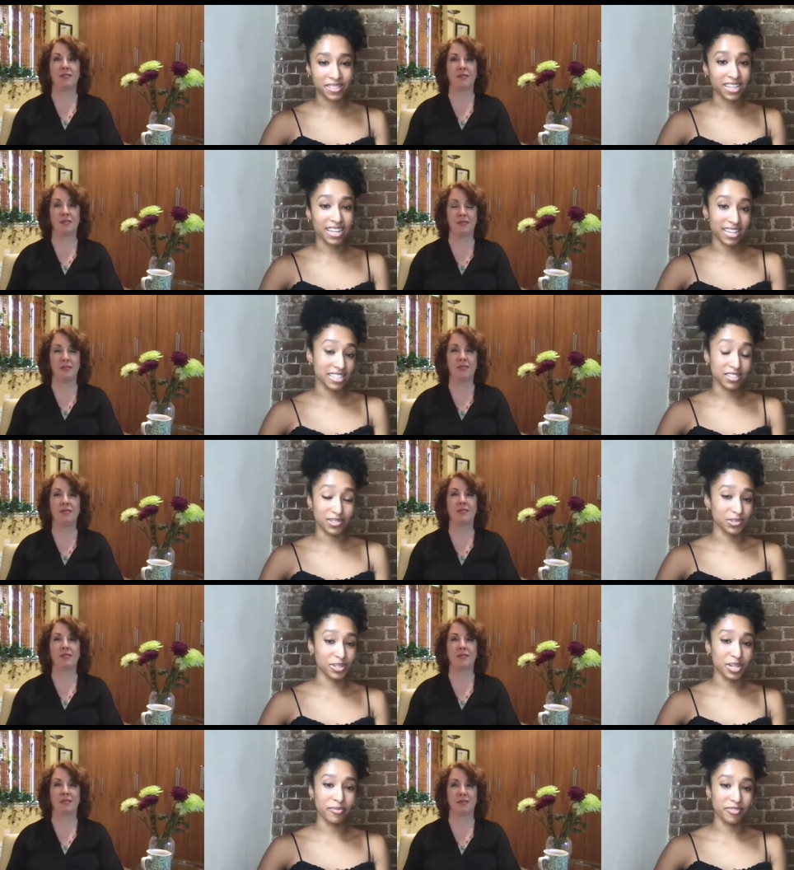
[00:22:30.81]
Speaker 1: that is a
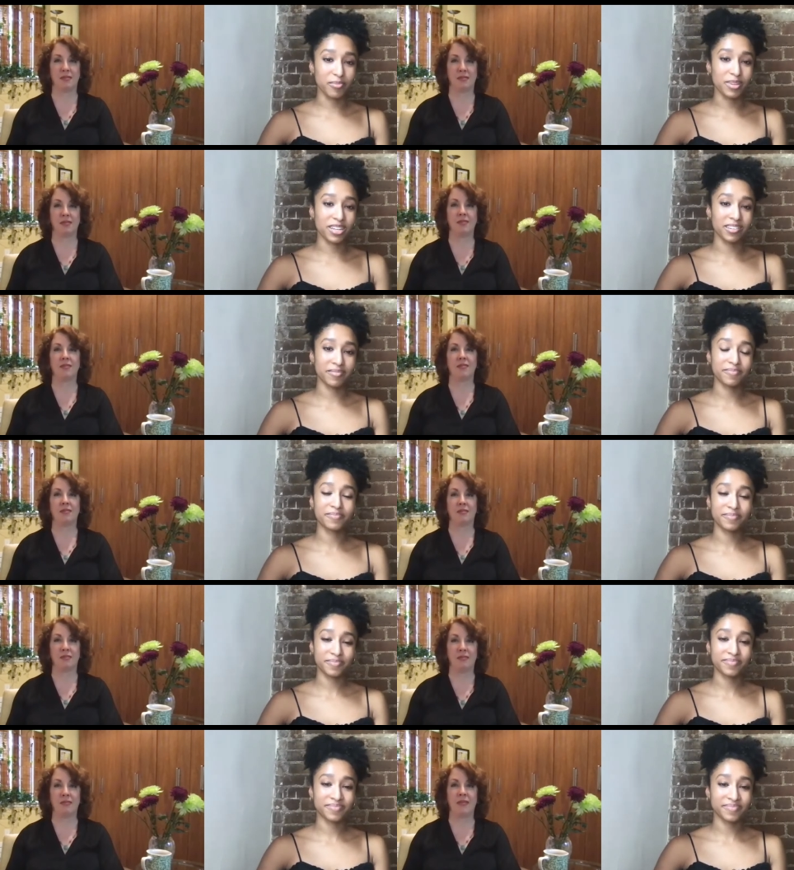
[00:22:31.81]
dream for me.
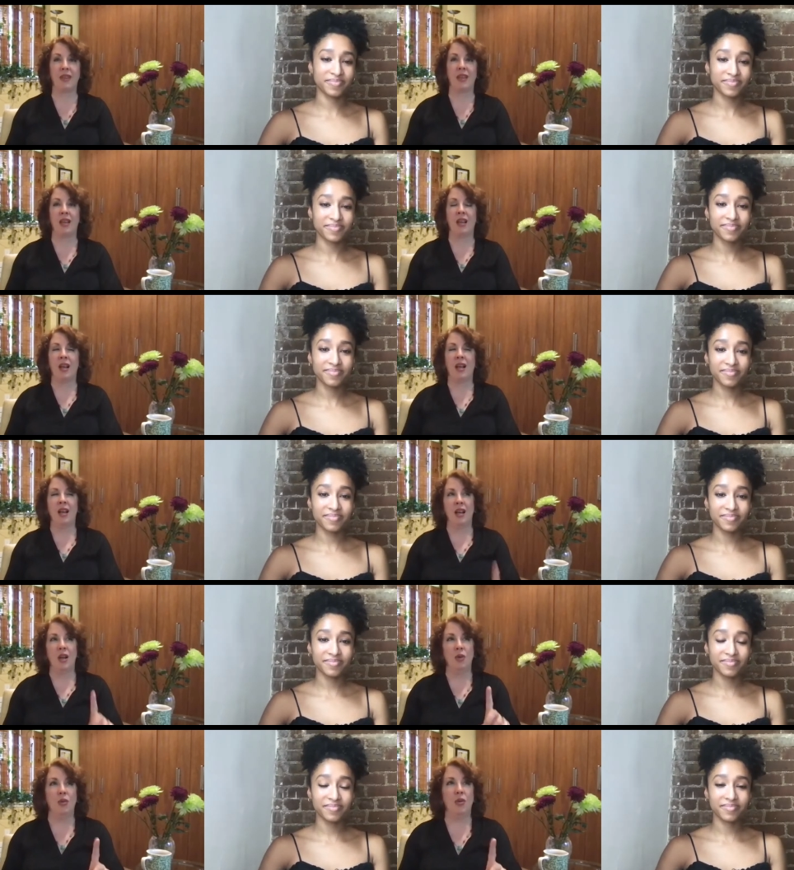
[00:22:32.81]

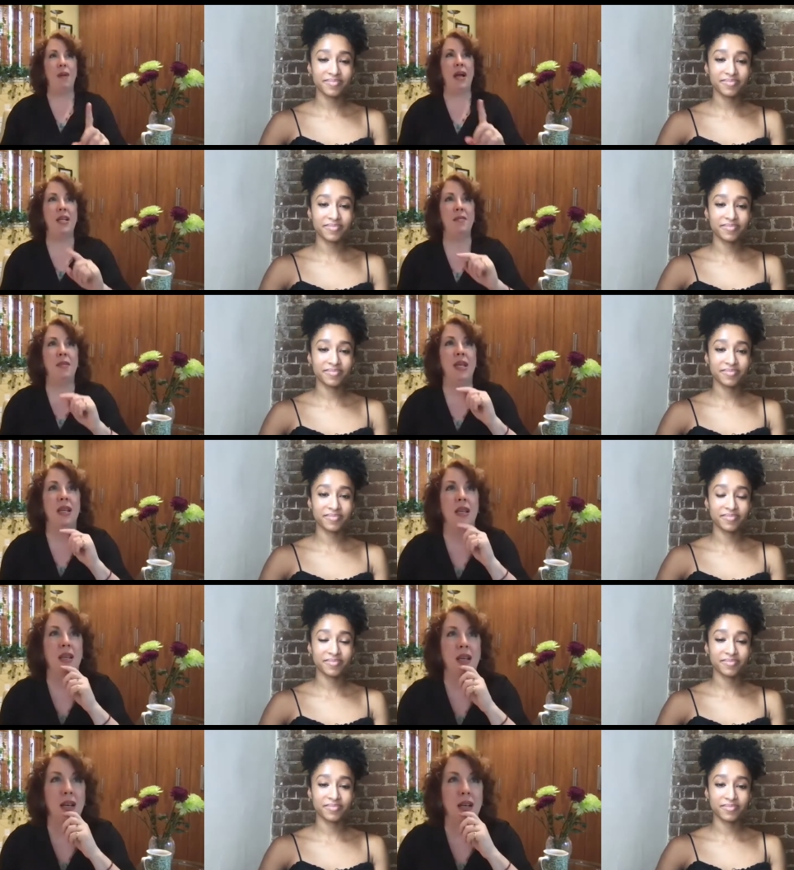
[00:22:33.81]
Speaker 2: Remind
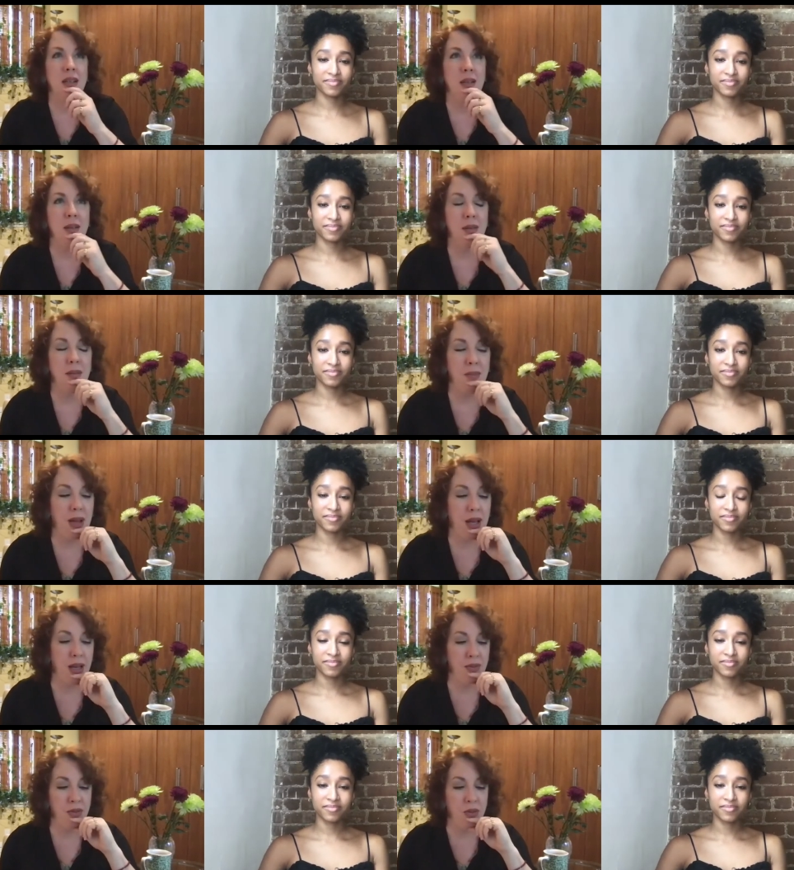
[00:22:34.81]
me um,
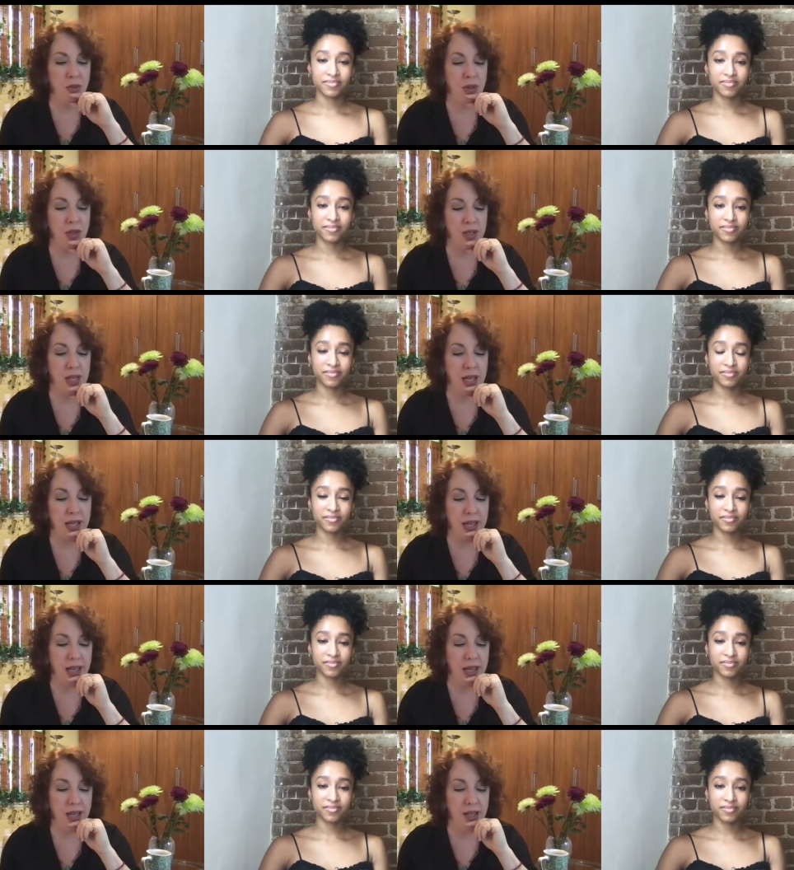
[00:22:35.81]
afterward. I
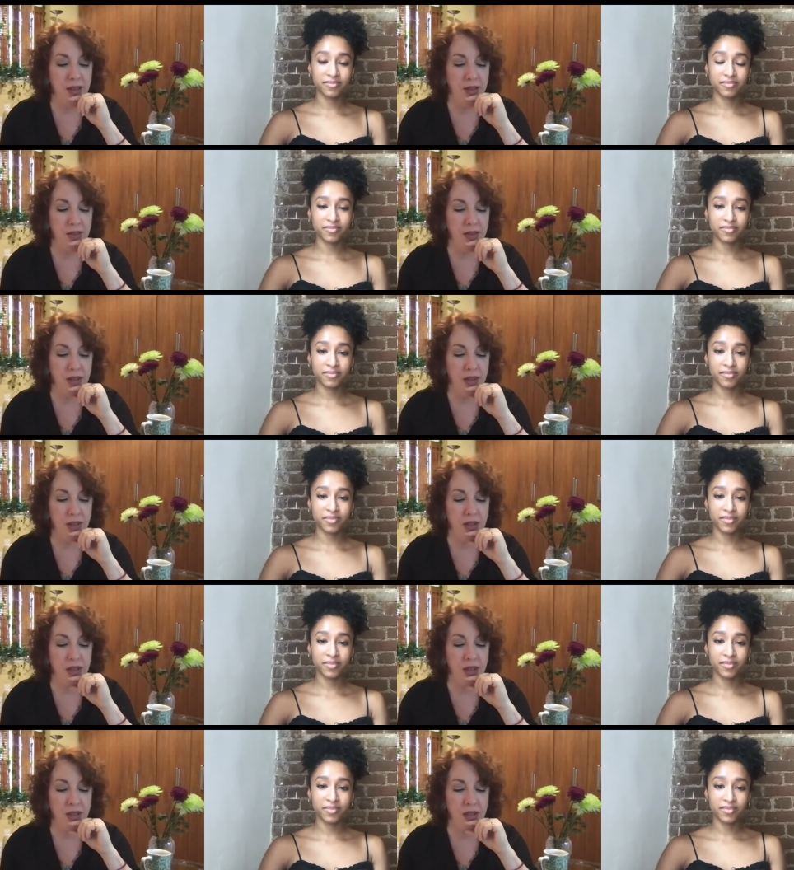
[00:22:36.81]
have
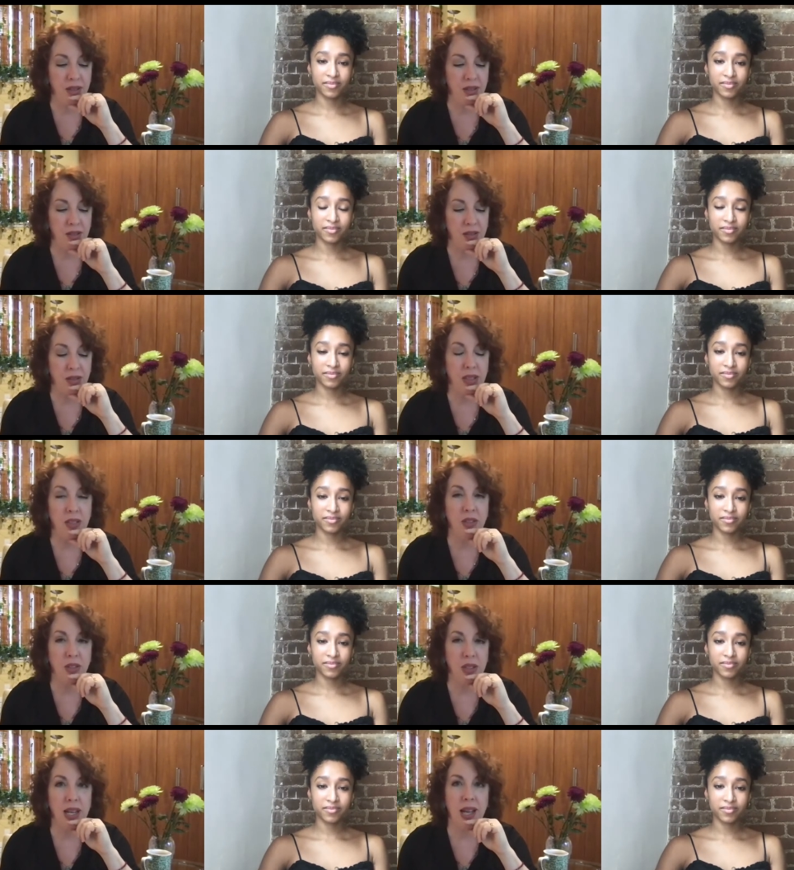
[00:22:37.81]
uh, a really
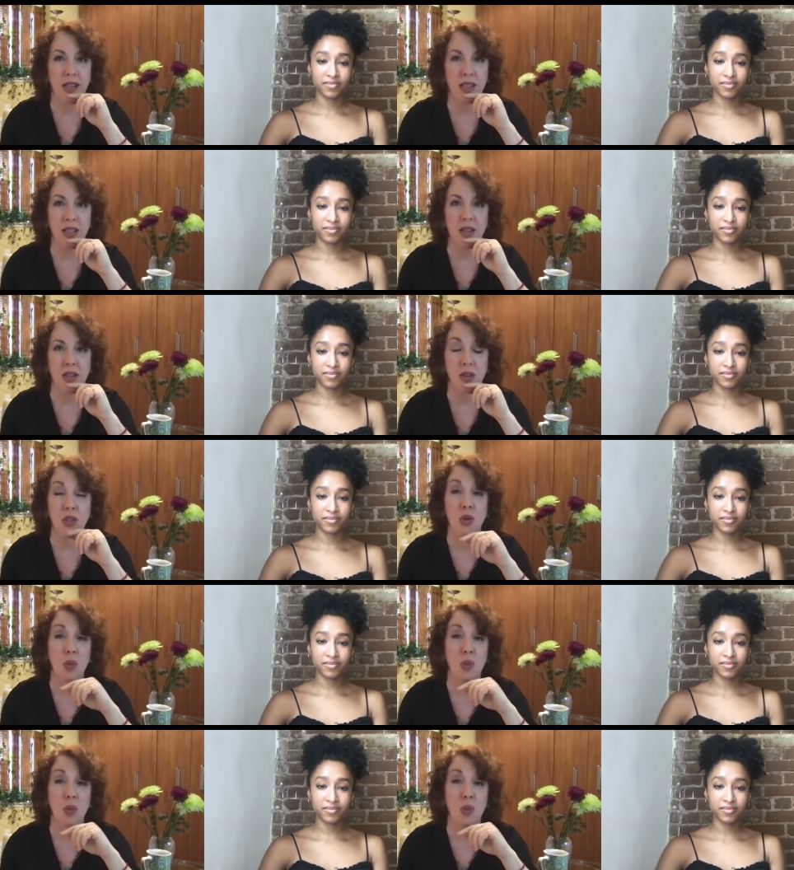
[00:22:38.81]
good acting coach who